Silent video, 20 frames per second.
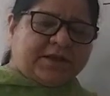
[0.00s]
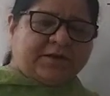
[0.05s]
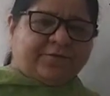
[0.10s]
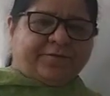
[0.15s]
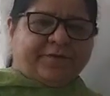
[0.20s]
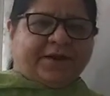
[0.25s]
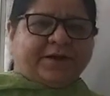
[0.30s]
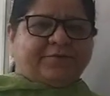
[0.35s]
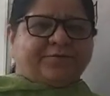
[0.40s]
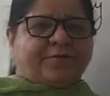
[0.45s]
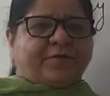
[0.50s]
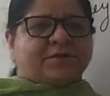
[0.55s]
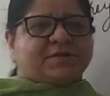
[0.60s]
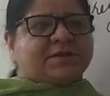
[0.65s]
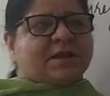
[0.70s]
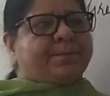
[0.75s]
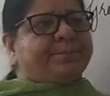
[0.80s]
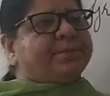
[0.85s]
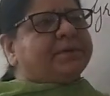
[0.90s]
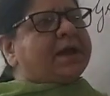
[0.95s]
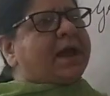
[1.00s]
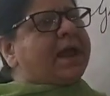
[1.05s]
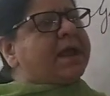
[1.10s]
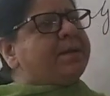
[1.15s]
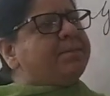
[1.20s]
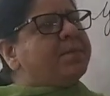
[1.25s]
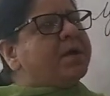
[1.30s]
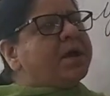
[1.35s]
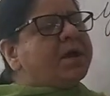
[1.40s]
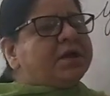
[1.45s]
sulfate for some
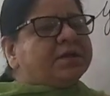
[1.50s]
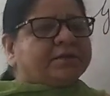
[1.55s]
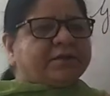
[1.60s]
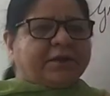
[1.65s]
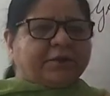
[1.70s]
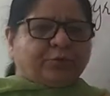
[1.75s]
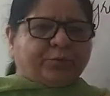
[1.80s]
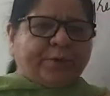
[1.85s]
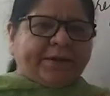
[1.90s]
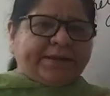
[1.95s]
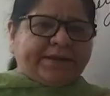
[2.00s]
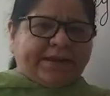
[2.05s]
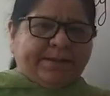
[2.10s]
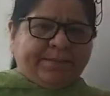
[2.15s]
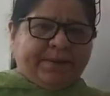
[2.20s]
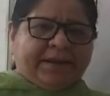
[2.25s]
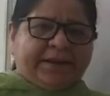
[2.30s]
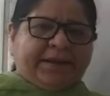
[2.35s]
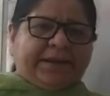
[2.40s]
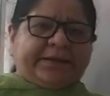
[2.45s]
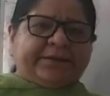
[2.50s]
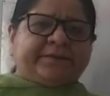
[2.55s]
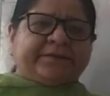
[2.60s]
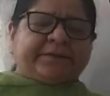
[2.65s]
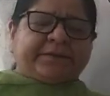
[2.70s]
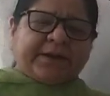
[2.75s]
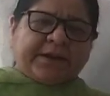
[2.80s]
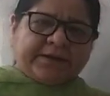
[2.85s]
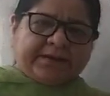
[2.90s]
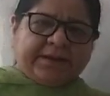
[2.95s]
time, say 20
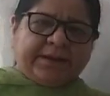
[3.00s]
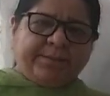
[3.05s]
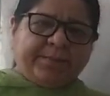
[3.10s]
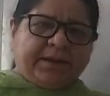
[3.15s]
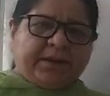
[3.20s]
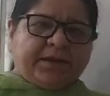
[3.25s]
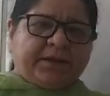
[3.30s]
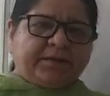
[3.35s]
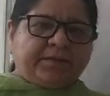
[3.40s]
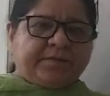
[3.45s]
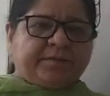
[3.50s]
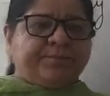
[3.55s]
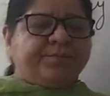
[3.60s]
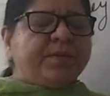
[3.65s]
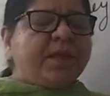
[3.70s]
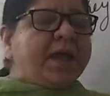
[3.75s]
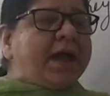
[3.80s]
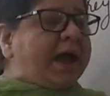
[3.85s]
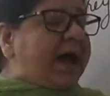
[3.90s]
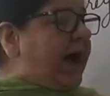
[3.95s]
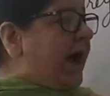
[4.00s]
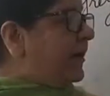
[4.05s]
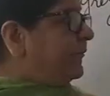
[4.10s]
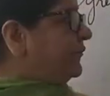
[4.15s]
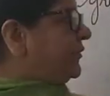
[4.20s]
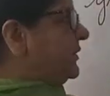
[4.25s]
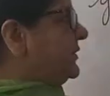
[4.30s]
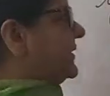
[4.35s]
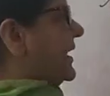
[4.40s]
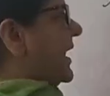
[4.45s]
minutes, 30 minutes, after